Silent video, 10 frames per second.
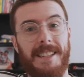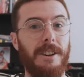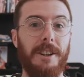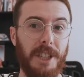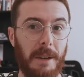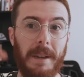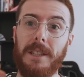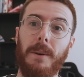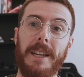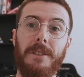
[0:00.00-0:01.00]
on a
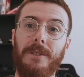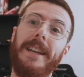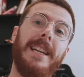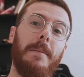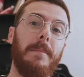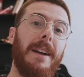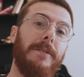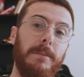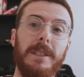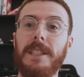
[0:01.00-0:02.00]
GP23, coming back
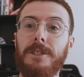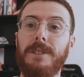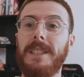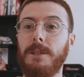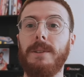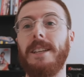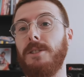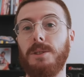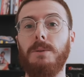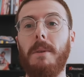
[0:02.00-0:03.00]
from his injury, still getting
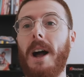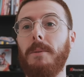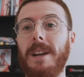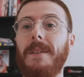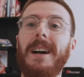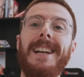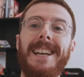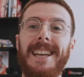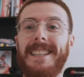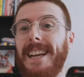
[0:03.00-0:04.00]
used to a bike, whatever.
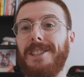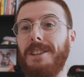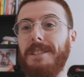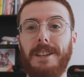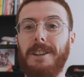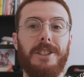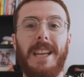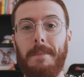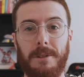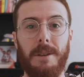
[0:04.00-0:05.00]
Next year, is he going to just
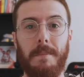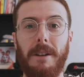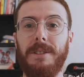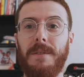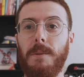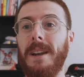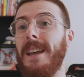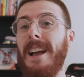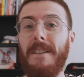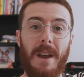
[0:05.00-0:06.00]
absolutely belt everyone?
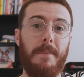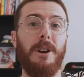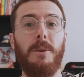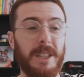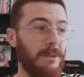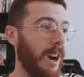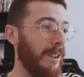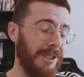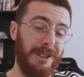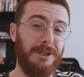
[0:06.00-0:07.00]
Fabio
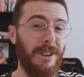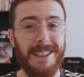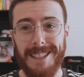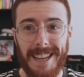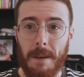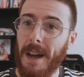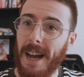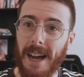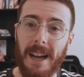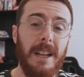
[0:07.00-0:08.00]
Quartararo is on a struggling
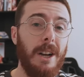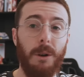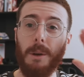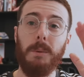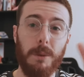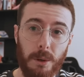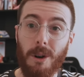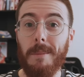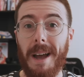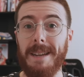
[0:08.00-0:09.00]
Yamaha, although we will
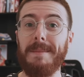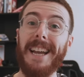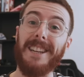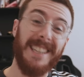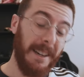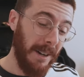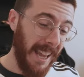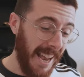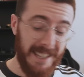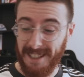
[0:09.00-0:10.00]
talk about him later because he had an
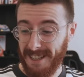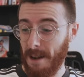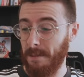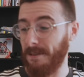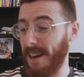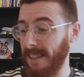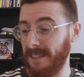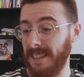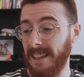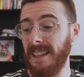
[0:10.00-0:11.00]
excellent couple of
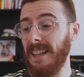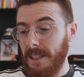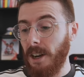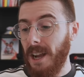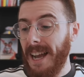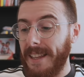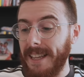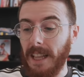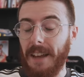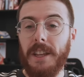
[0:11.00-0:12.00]
rounds here. You know, are
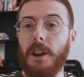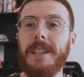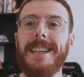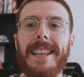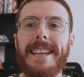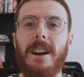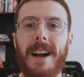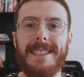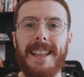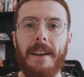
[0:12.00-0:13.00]
the are the only elite
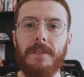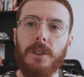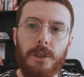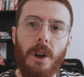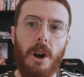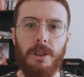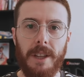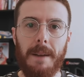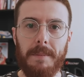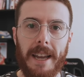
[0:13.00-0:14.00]
guys left not on
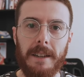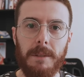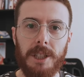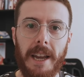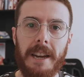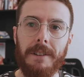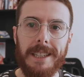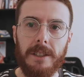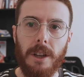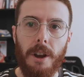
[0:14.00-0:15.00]
the updated
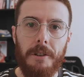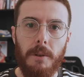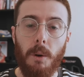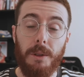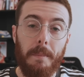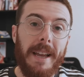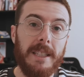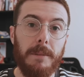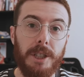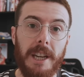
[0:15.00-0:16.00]
machinery, so or the
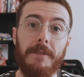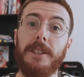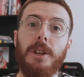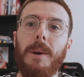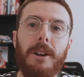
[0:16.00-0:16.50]
best machinery, so